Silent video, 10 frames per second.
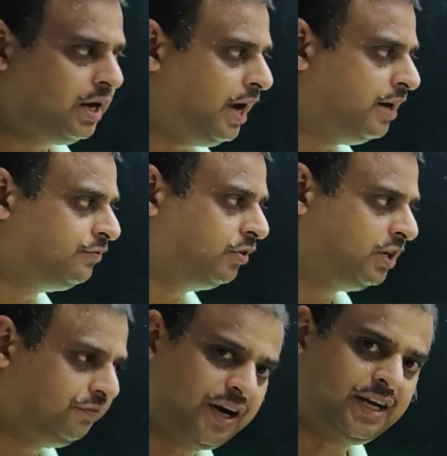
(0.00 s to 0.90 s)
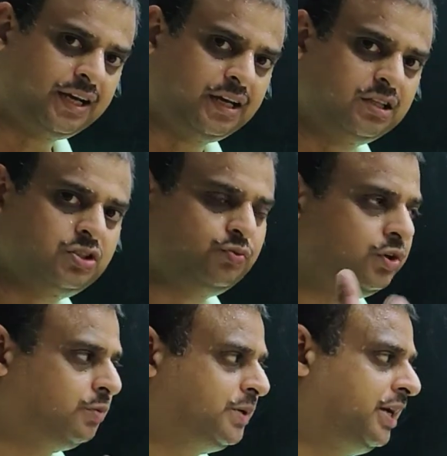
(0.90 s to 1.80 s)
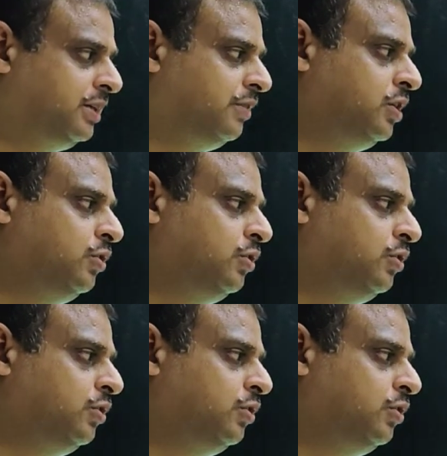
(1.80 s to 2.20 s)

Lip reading: and for different angles we obtain the value